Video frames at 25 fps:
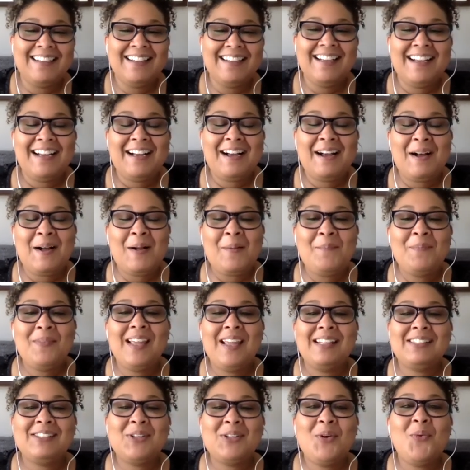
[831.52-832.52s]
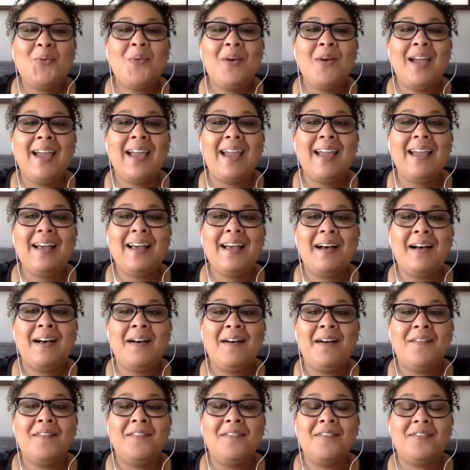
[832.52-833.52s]
um, it's a way
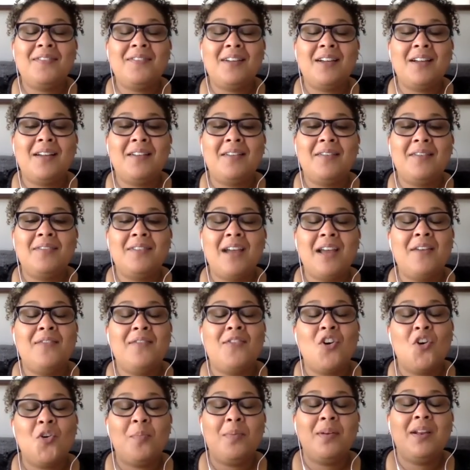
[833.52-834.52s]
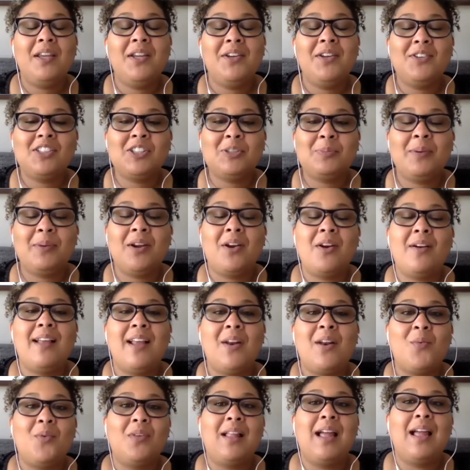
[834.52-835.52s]
of, of kind of opening your spirit
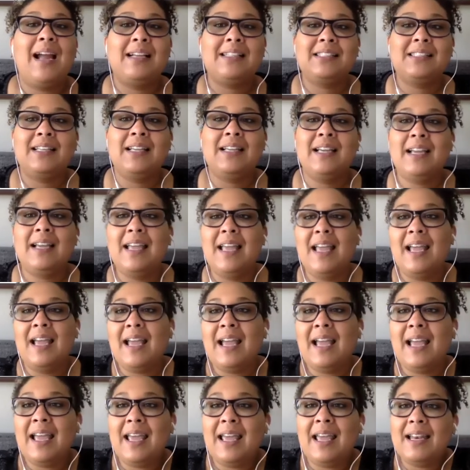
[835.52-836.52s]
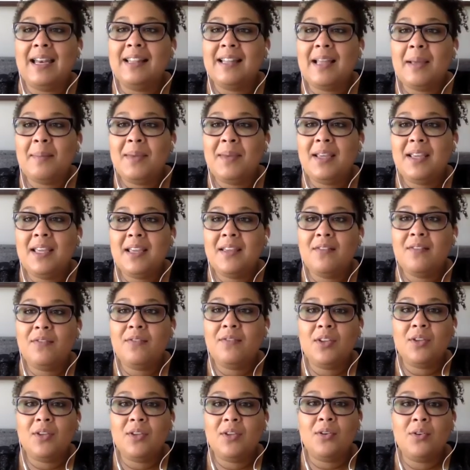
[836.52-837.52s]
and relaxing. And let me give
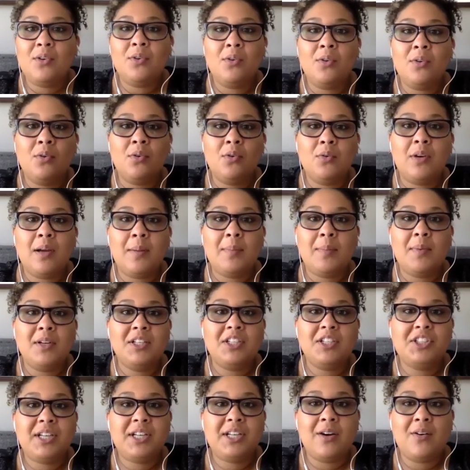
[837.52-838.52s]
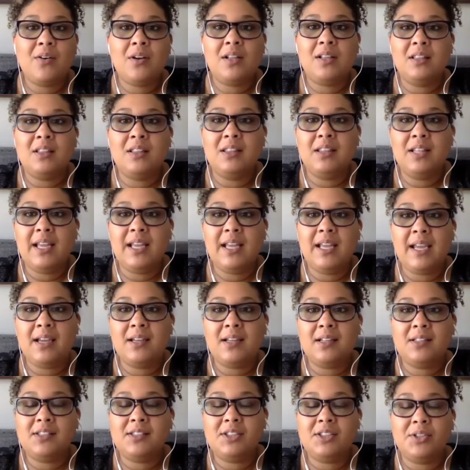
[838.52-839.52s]
you, I'm going to share a link
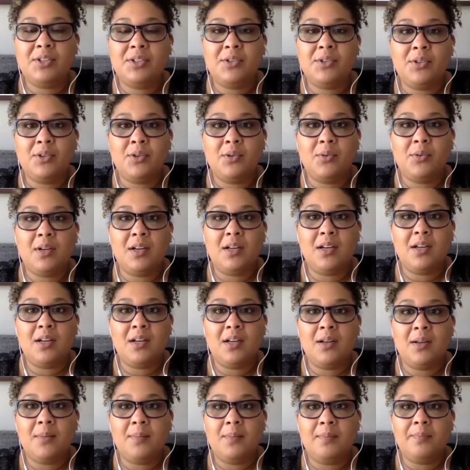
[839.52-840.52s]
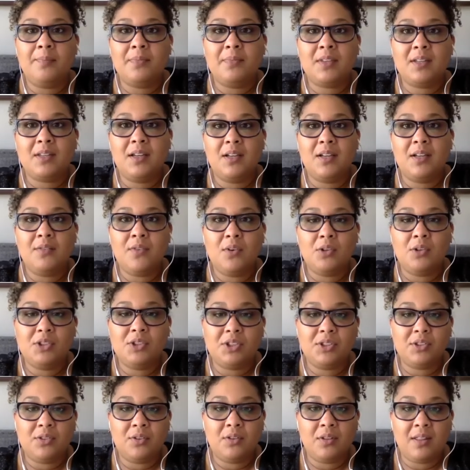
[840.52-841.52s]
to um, a
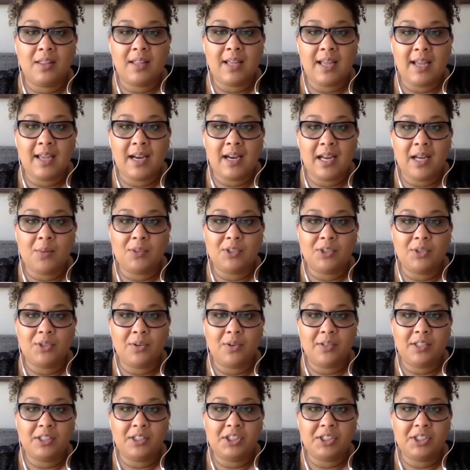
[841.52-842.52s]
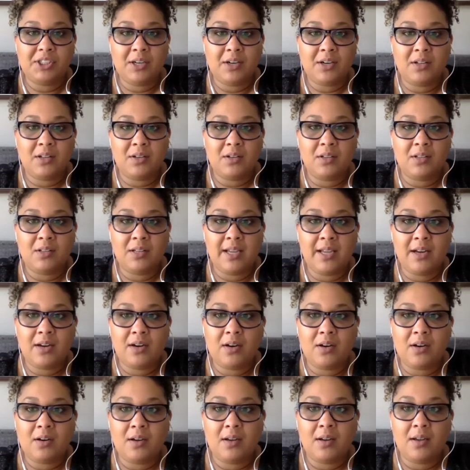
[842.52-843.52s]
devotional that I was going to share a little
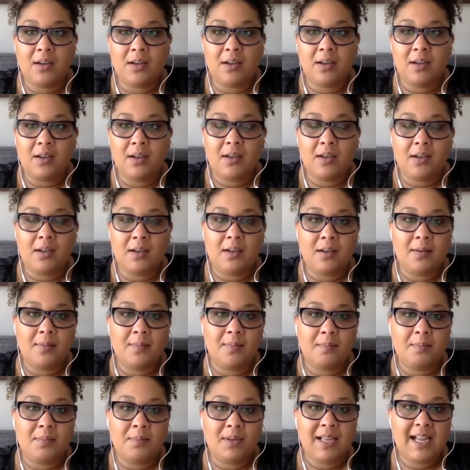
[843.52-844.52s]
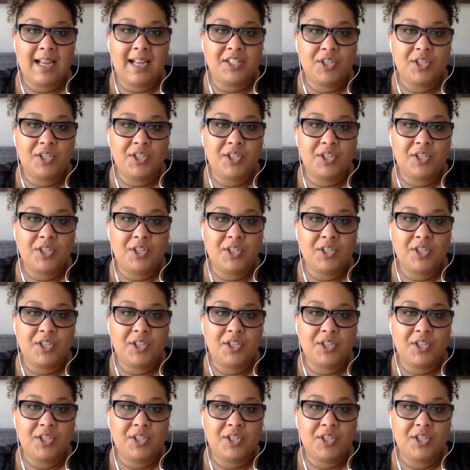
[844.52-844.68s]
later. Um, but as you